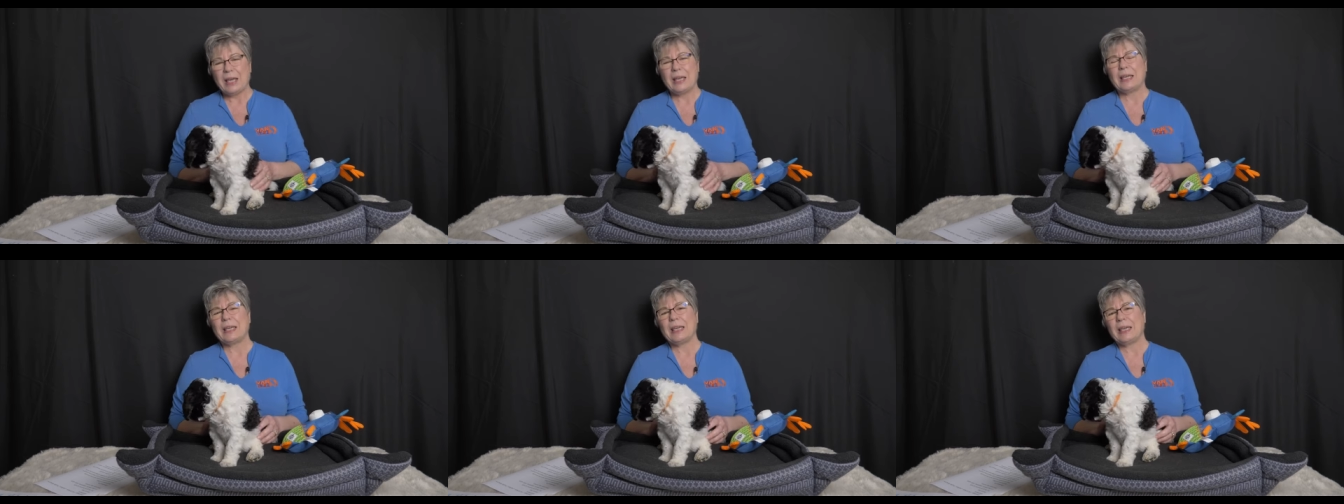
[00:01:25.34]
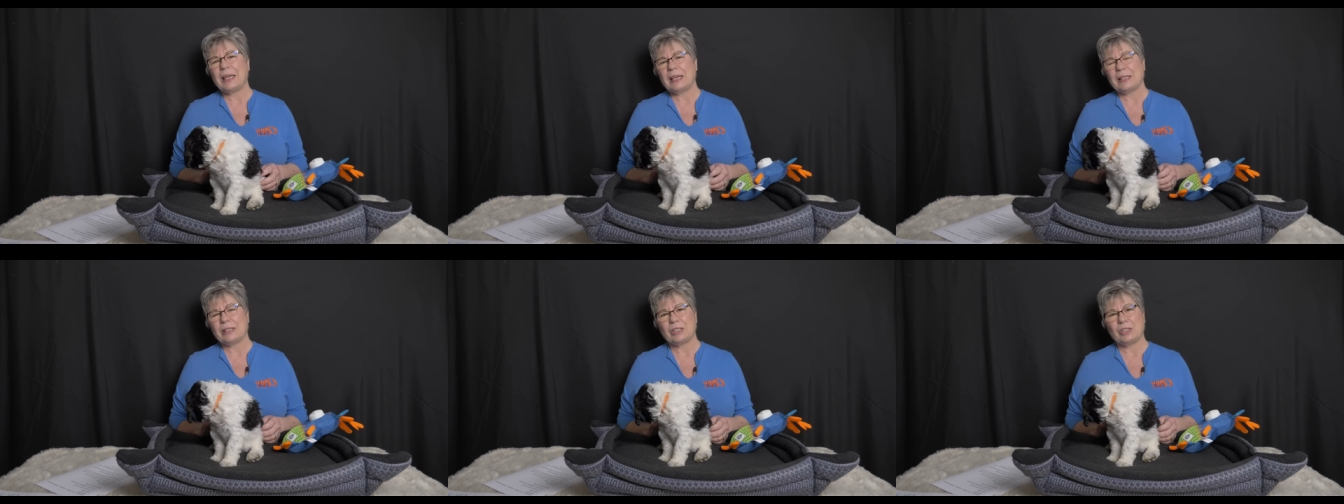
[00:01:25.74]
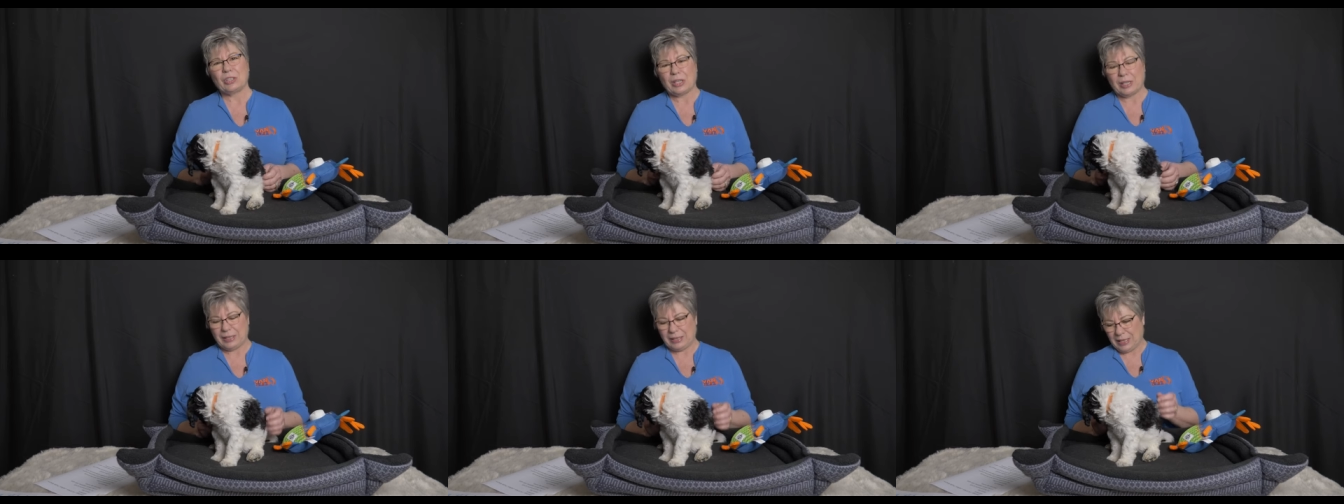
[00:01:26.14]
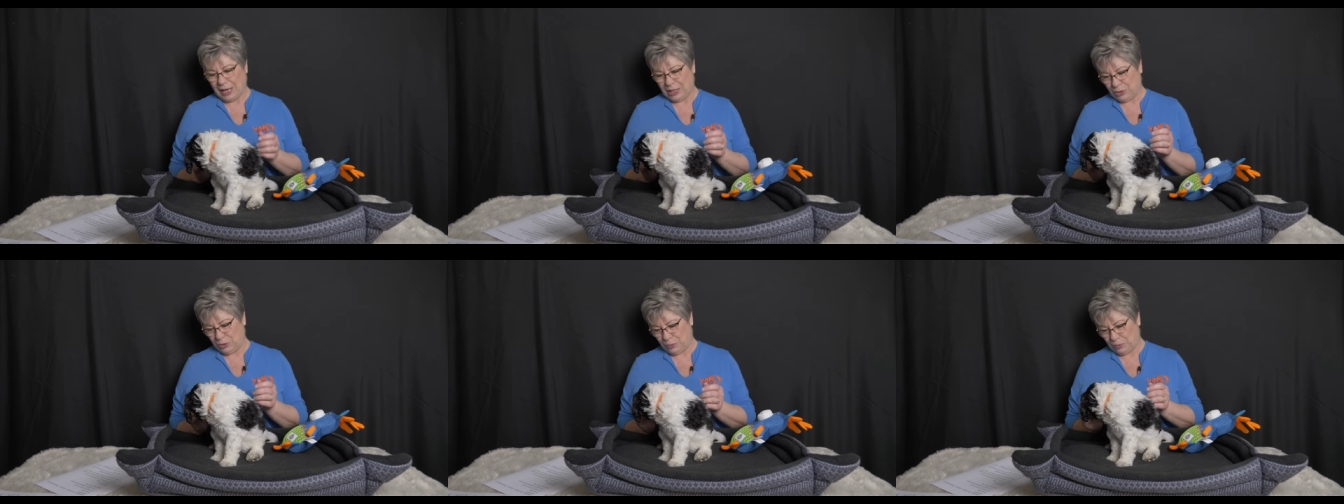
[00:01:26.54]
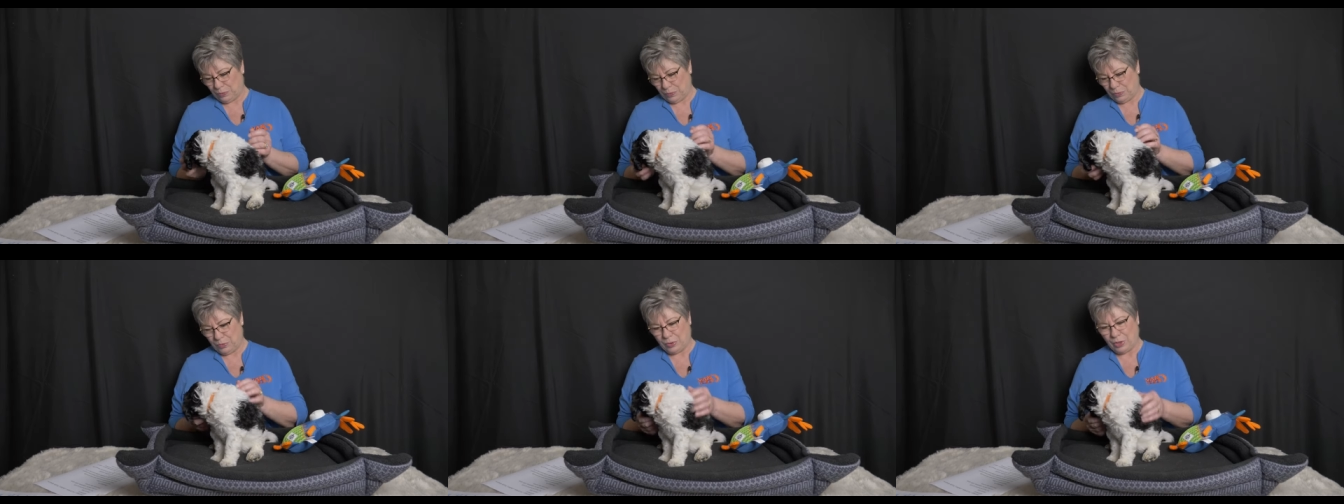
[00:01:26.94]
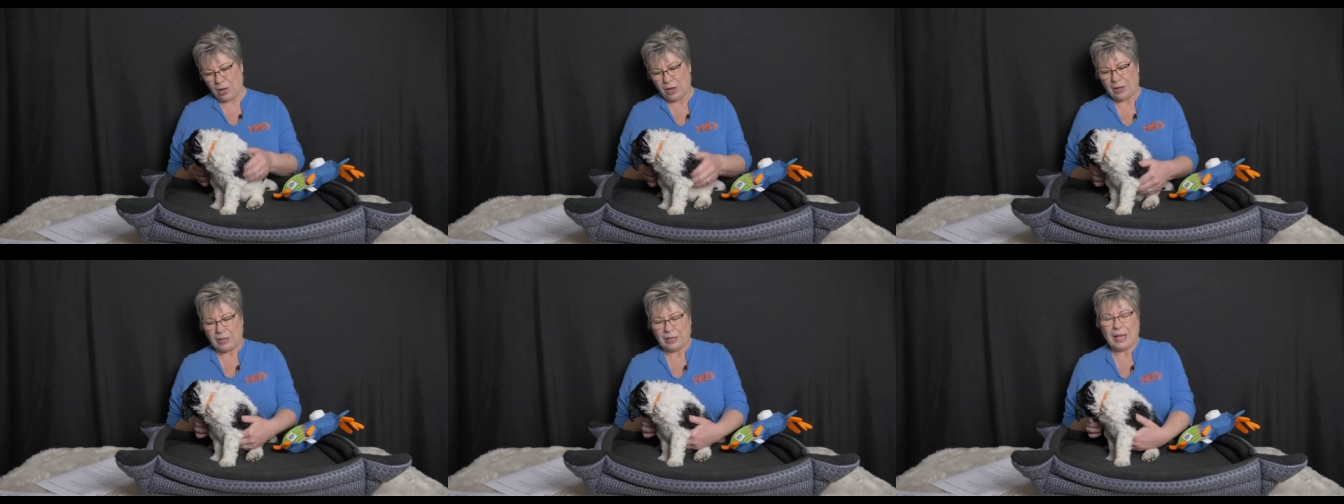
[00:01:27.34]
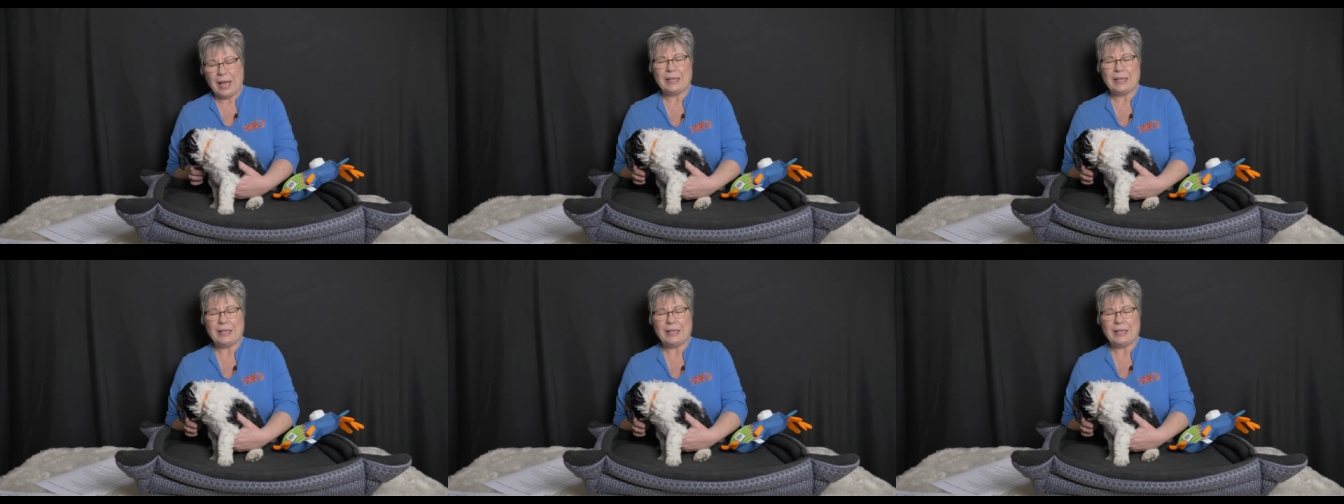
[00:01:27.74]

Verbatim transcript: He is just a true doll.